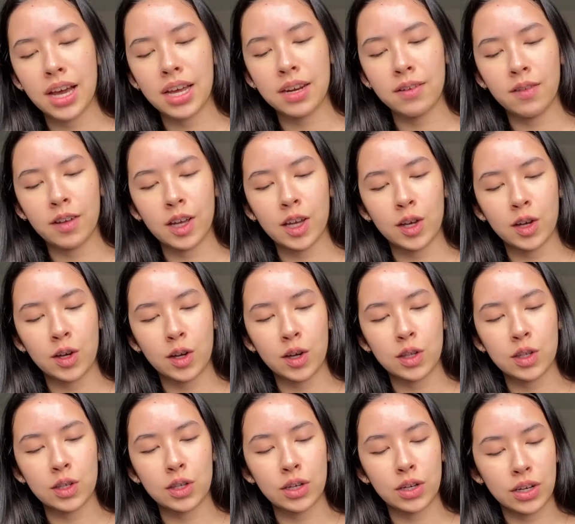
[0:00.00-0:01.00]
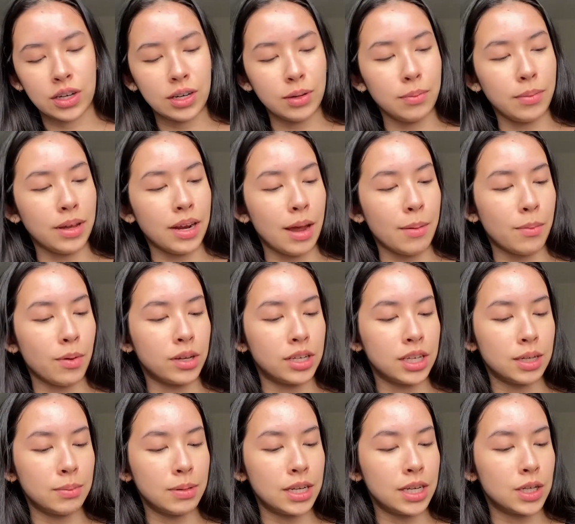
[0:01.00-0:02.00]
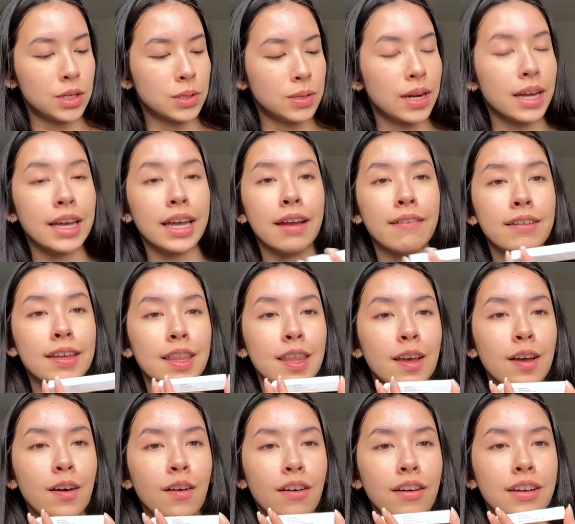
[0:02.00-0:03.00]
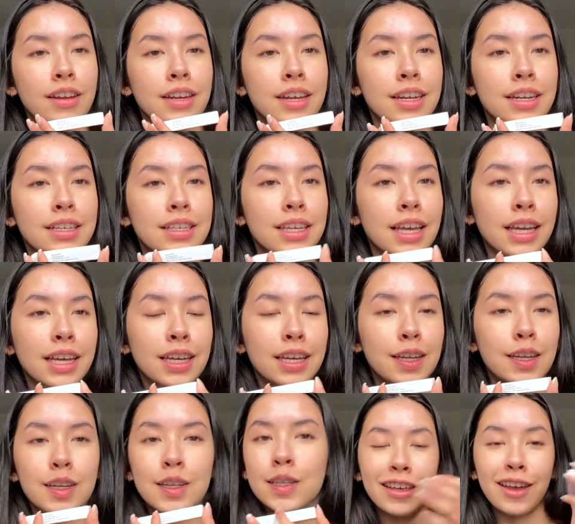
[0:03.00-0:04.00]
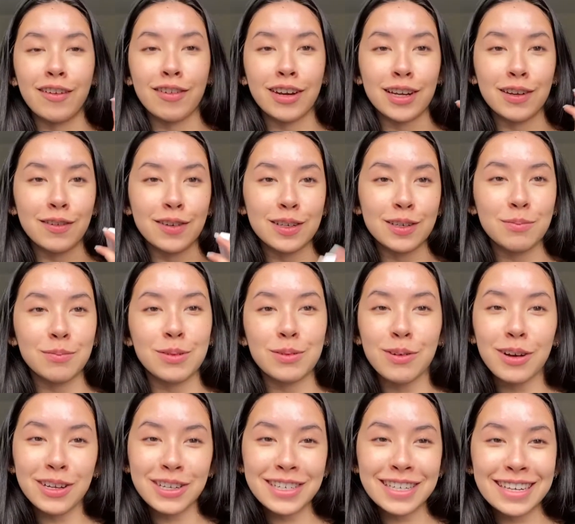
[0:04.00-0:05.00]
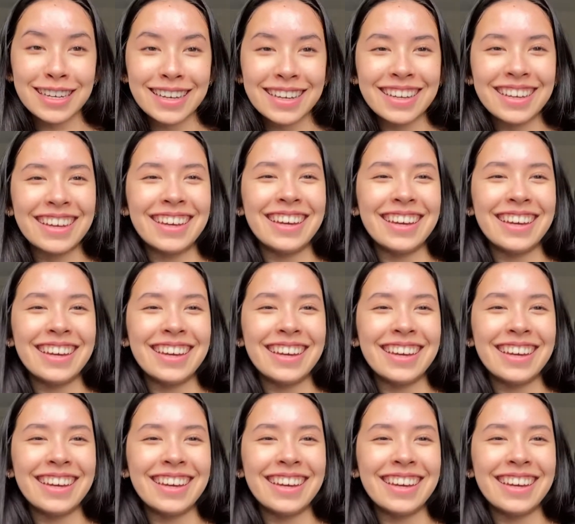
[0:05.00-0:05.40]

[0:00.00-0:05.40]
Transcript: Kind of like concerned, but I'm going to be trying everything on in a second. Get ready for some swatching.